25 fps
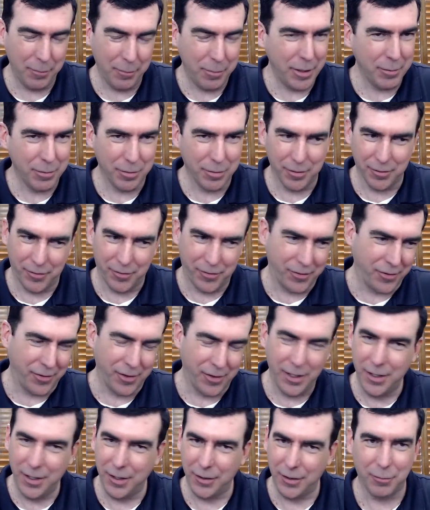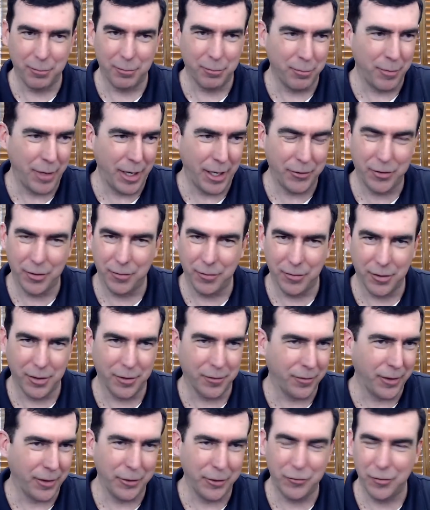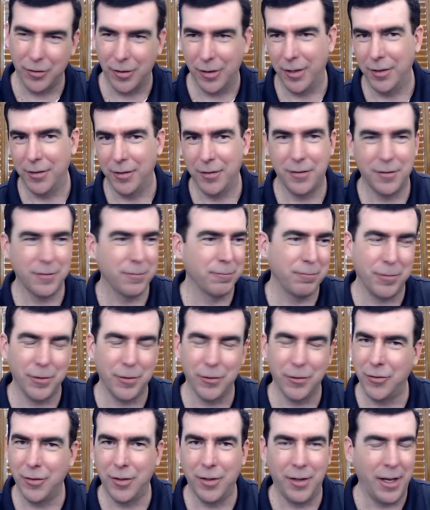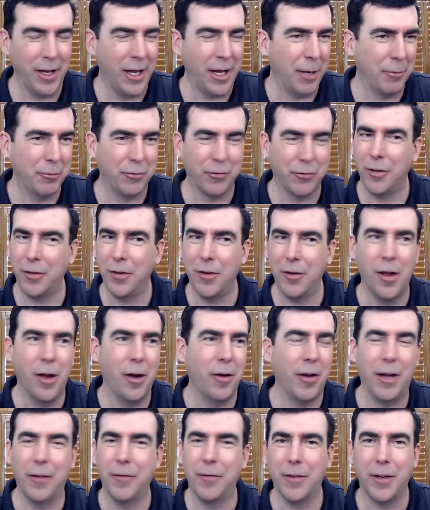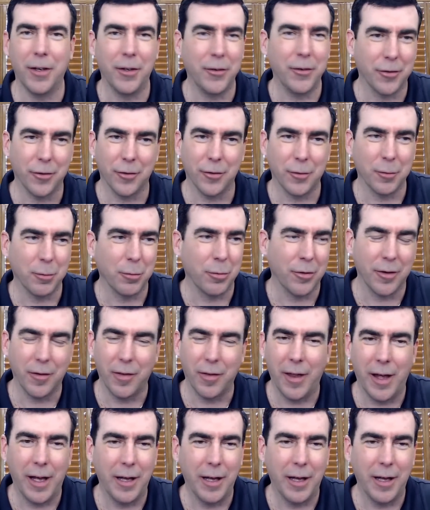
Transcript: of people think it's massively inflationary there's absolutely no evidence to support that